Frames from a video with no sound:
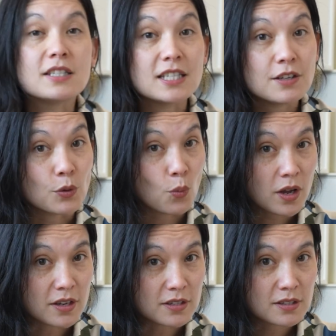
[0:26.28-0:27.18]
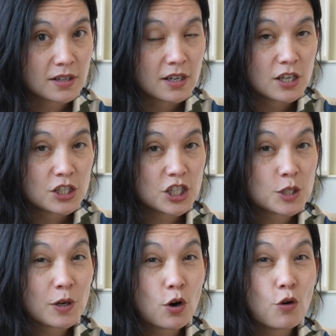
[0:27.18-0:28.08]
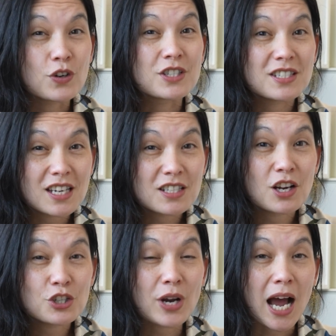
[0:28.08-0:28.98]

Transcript: To see if it was, she spent over 600